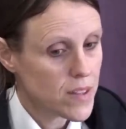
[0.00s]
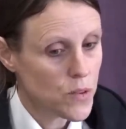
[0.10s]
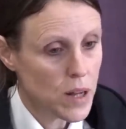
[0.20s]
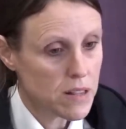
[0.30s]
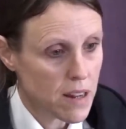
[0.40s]

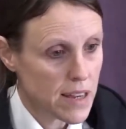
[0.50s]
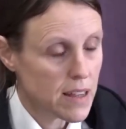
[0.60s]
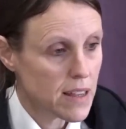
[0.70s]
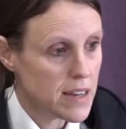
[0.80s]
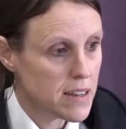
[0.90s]
Well,
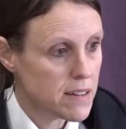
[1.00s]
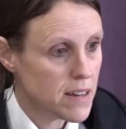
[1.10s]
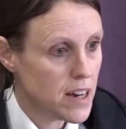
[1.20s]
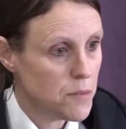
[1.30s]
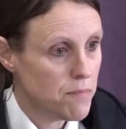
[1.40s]
clearly,
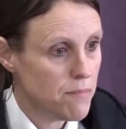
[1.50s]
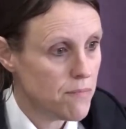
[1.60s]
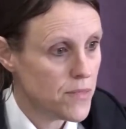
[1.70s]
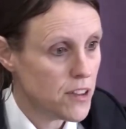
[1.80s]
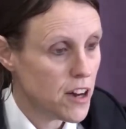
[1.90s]
a
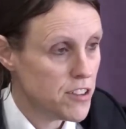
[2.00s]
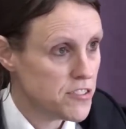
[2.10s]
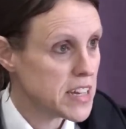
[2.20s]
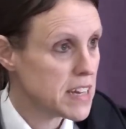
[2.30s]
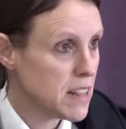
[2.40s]

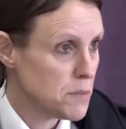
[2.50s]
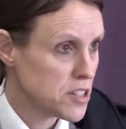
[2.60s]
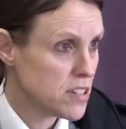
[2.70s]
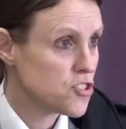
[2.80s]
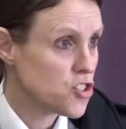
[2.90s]

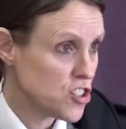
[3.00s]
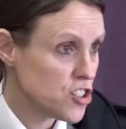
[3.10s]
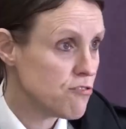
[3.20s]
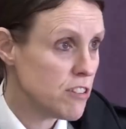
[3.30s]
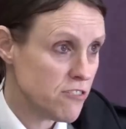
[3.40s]
15-kilometre
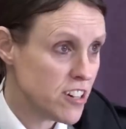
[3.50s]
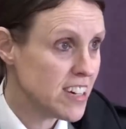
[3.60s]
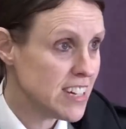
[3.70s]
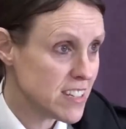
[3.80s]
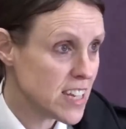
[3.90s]
stretch of river
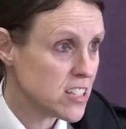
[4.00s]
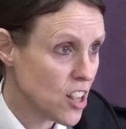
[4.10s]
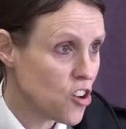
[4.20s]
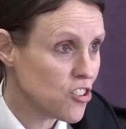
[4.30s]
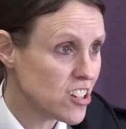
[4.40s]
is
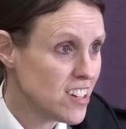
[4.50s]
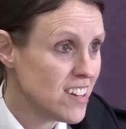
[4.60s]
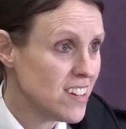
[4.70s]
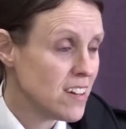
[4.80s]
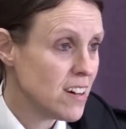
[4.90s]
long,
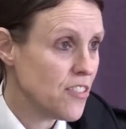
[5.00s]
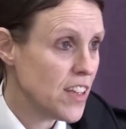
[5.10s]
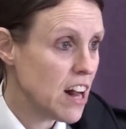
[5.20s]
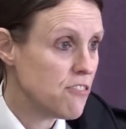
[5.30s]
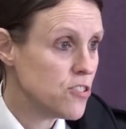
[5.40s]
and
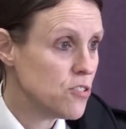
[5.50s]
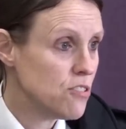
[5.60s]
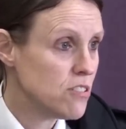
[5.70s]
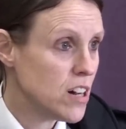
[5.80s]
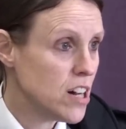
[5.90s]

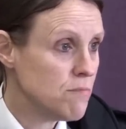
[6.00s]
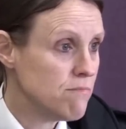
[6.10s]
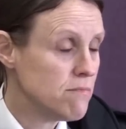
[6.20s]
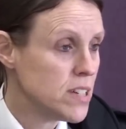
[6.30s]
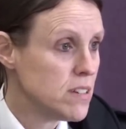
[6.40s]
therefore,
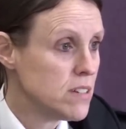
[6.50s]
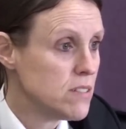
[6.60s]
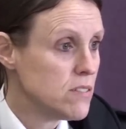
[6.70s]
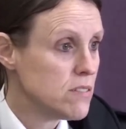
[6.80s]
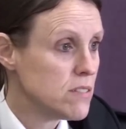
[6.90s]

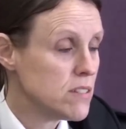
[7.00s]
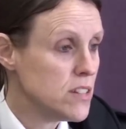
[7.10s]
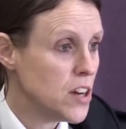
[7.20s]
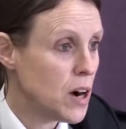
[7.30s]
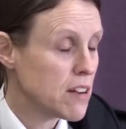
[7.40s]

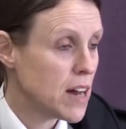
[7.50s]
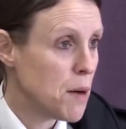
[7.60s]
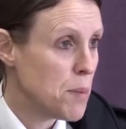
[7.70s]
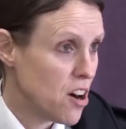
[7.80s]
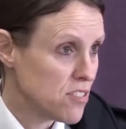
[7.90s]
you know,
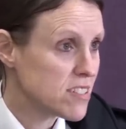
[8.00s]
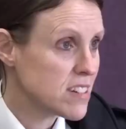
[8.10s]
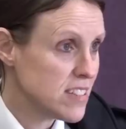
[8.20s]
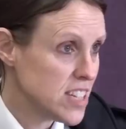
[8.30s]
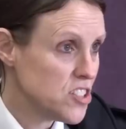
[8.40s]
our partners
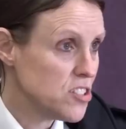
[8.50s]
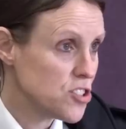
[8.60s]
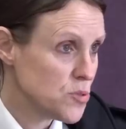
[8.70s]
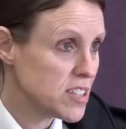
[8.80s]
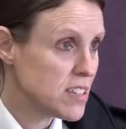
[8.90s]
continue
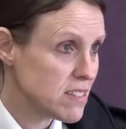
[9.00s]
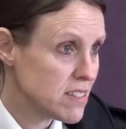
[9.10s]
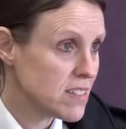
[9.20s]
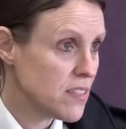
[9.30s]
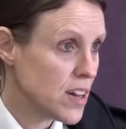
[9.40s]
to assist
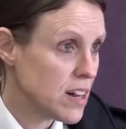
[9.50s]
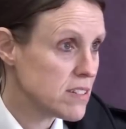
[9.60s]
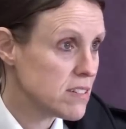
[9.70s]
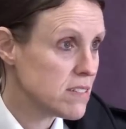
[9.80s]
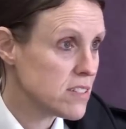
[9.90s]
us in
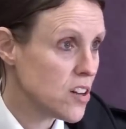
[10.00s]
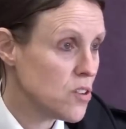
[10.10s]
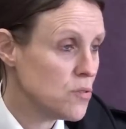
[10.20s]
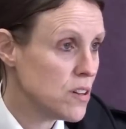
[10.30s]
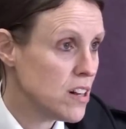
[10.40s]
that.
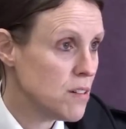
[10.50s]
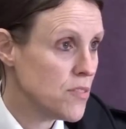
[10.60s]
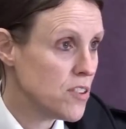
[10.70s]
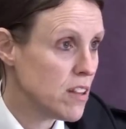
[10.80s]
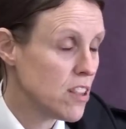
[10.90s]
So
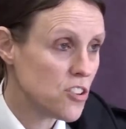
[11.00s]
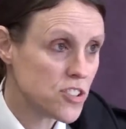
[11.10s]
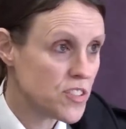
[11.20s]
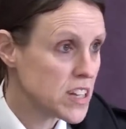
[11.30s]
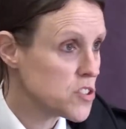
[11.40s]
there are lots
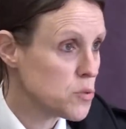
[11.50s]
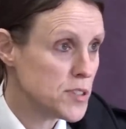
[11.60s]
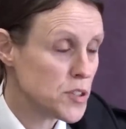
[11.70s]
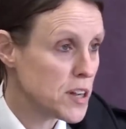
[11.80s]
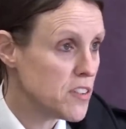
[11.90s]
of things that we'll be
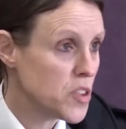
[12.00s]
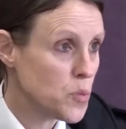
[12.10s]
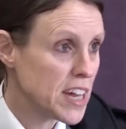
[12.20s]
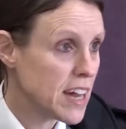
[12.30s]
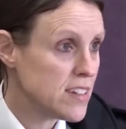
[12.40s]
doing over the
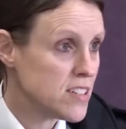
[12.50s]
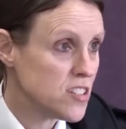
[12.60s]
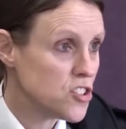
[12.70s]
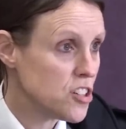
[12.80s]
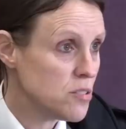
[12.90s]
weekend
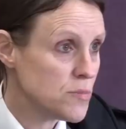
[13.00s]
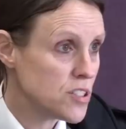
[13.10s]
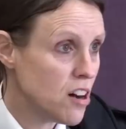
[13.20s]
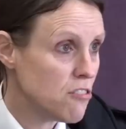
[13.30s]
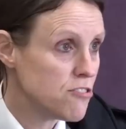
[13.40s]
in
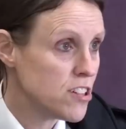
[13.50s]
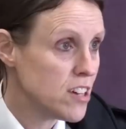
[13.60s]
terms of